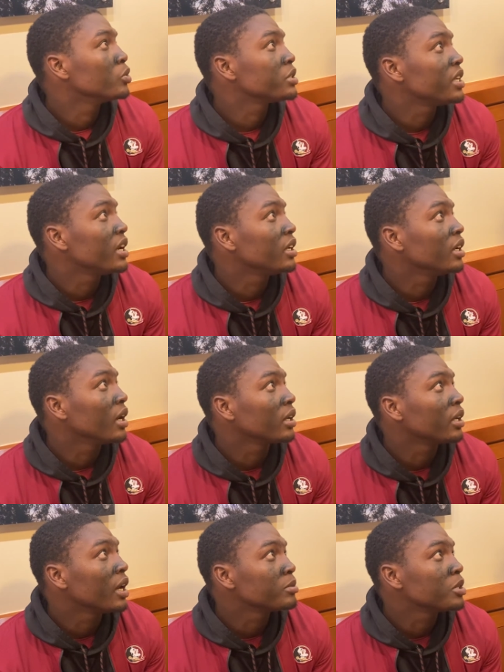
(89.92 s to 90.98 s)
on standing our
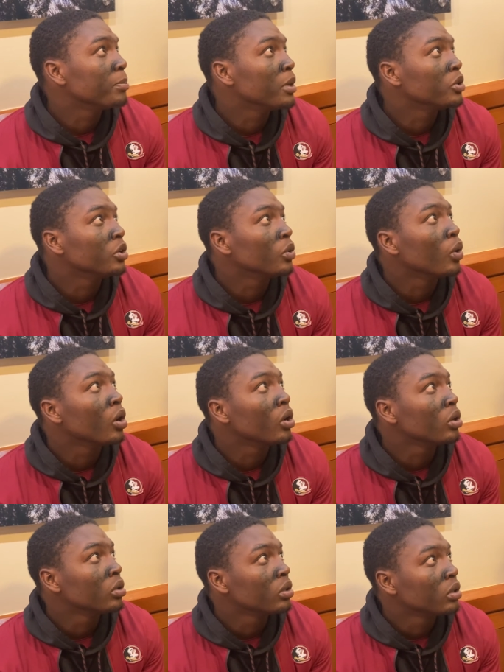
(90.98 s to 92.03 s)
gaps and building a wall